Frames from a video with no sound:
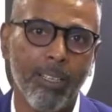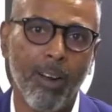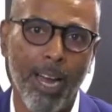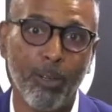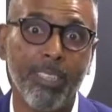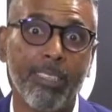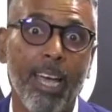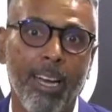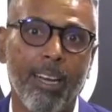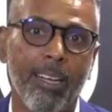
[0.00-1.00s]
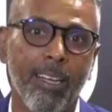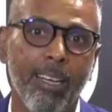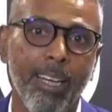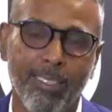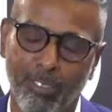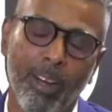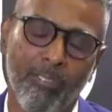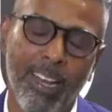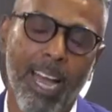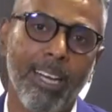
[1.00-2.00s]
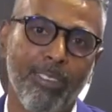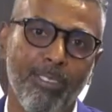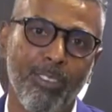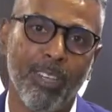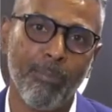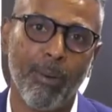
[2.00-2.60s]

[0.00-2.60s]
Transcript: I had to decide. It's not a very hard decision,